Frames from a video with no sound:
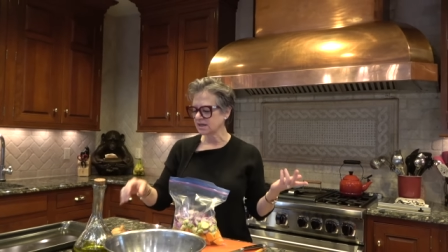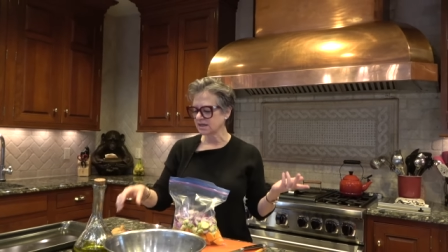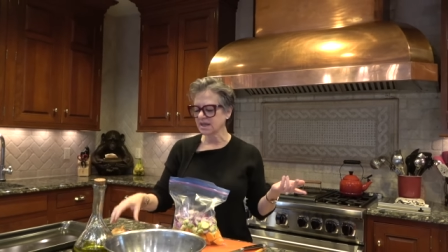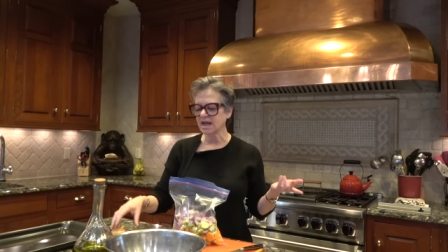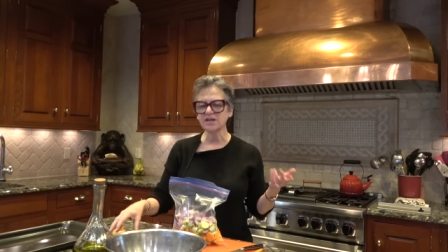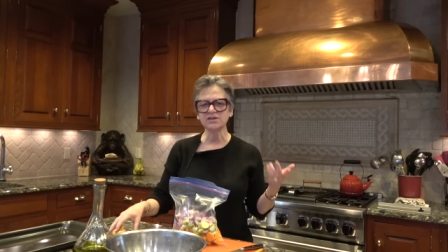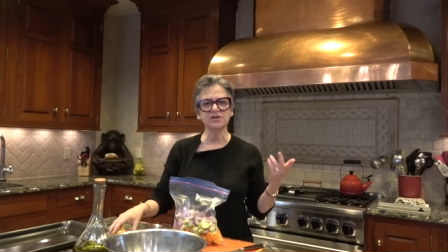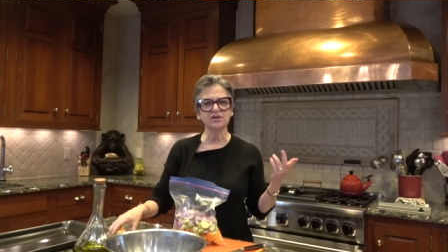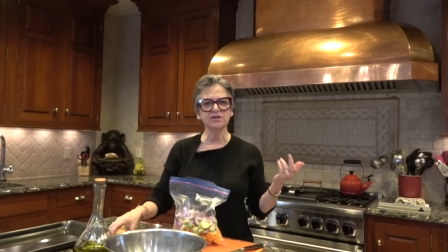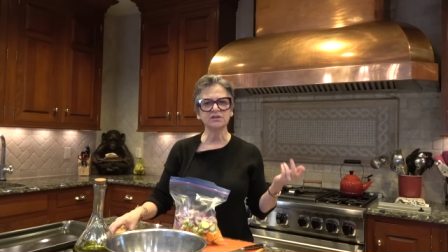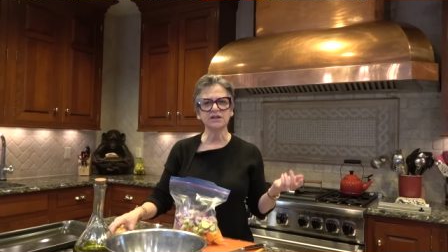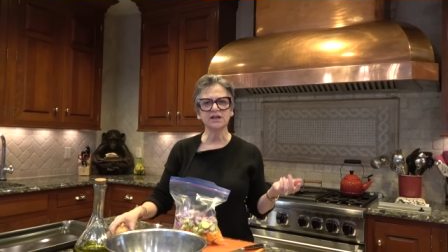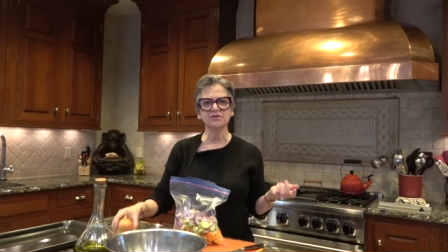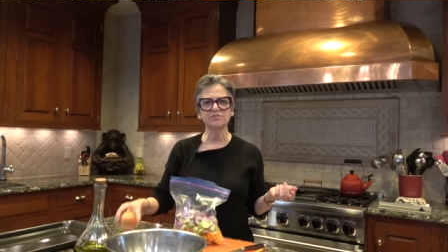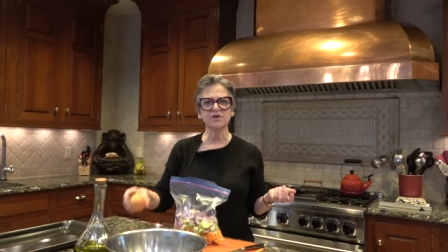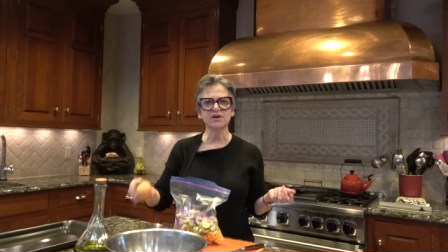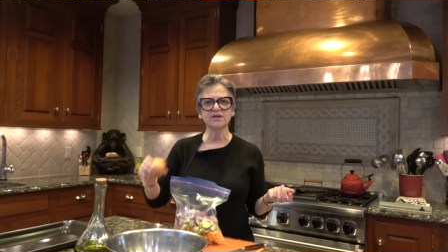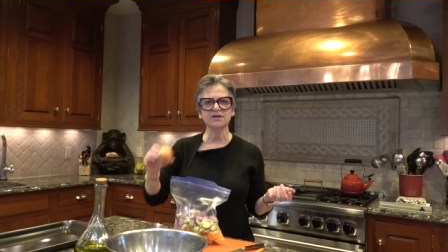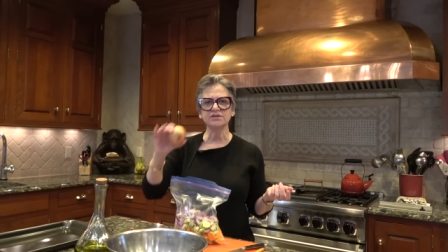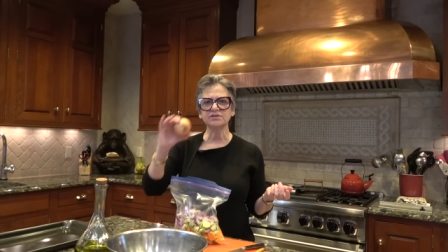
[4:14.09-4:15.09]
Again, you don't like
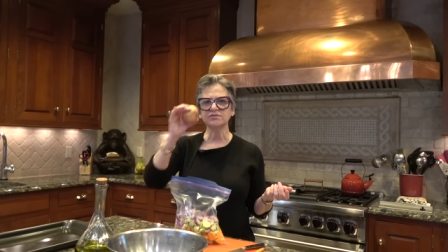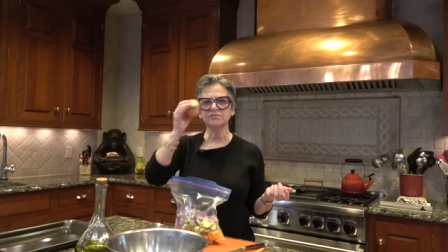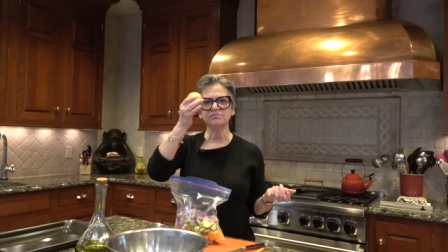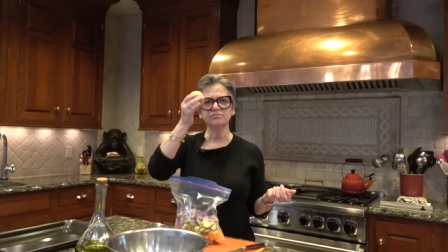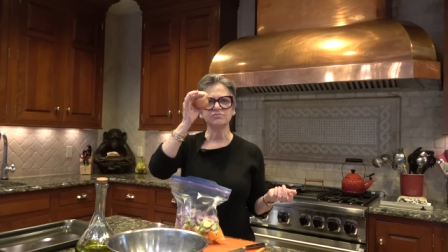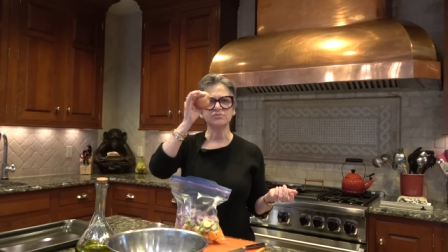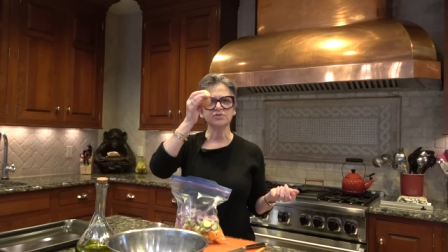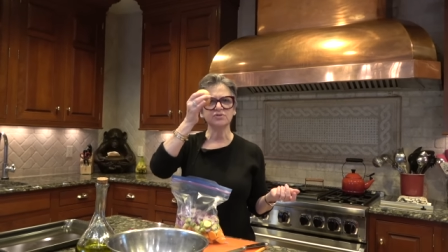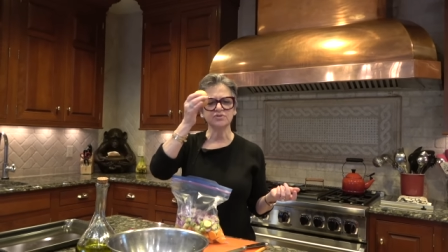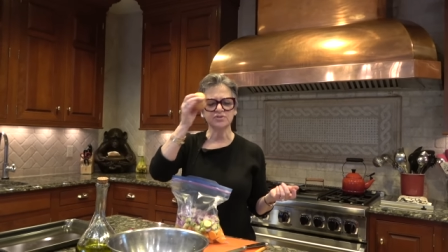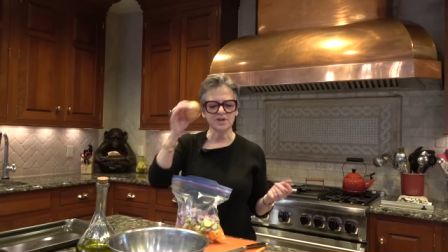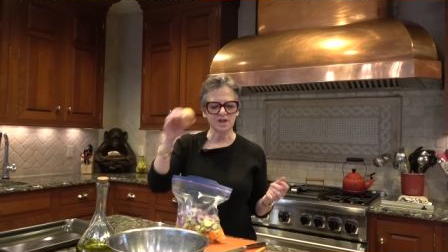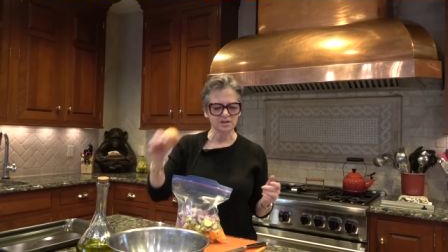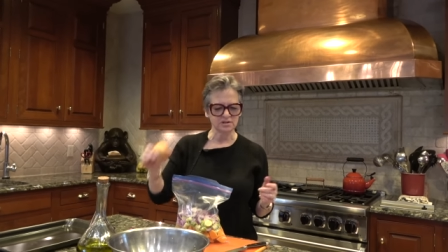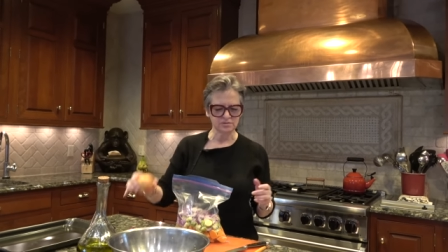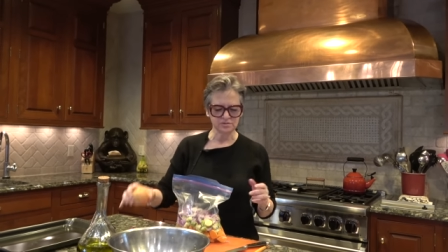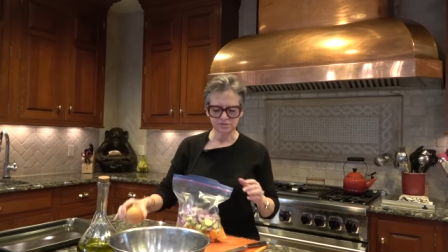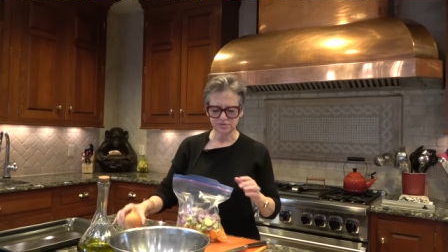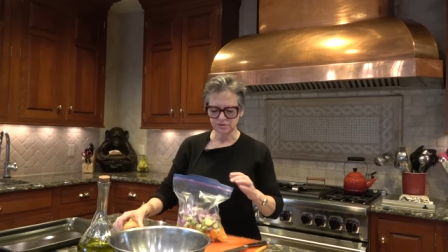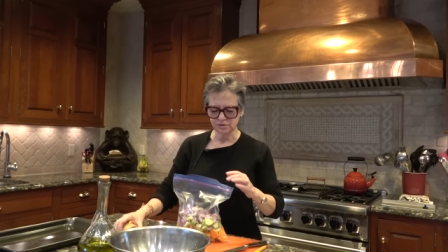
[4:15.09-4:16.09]
red onion? Use
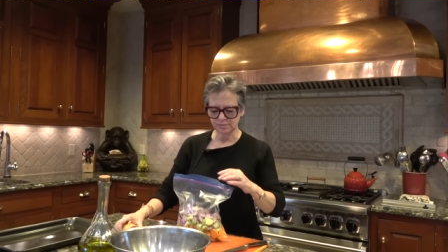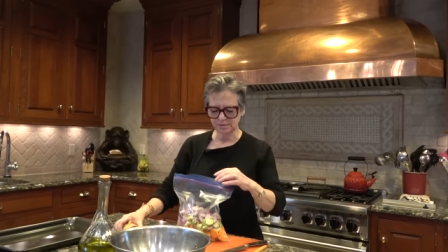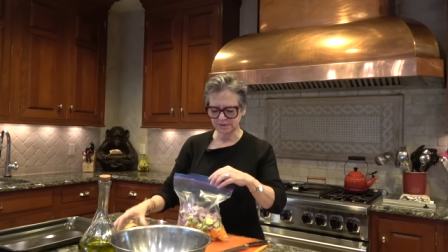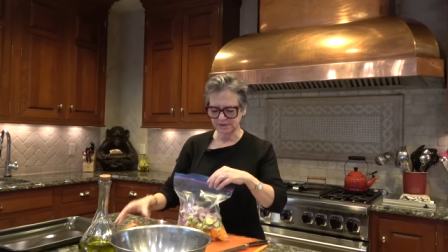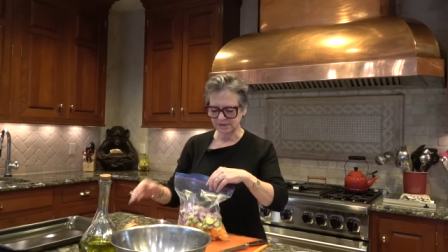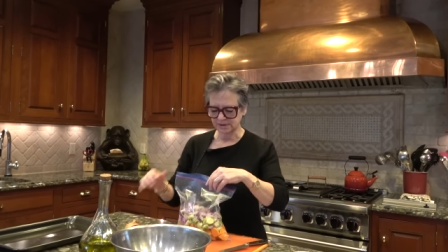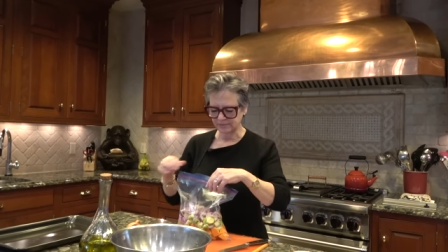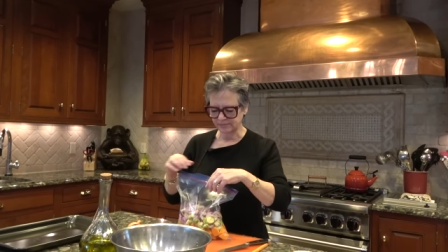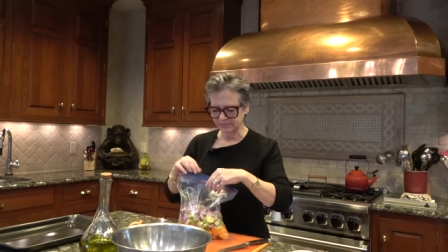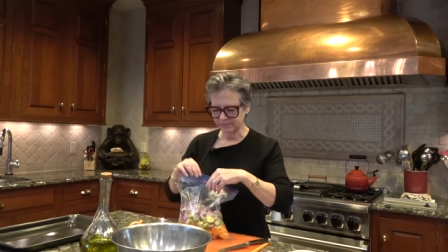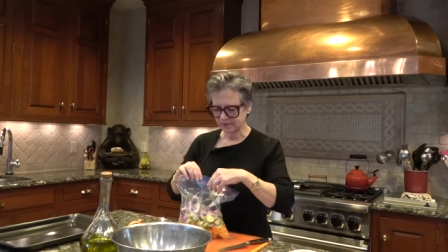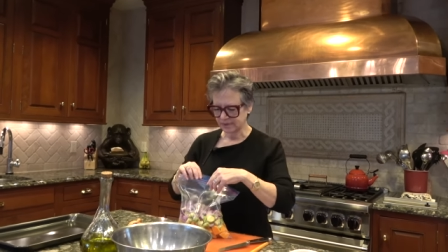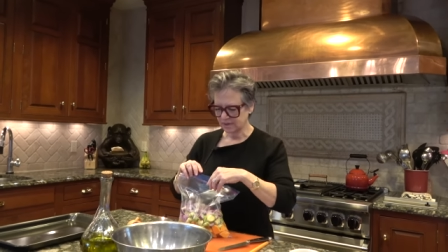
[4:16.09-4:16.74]
yellow. No big deal.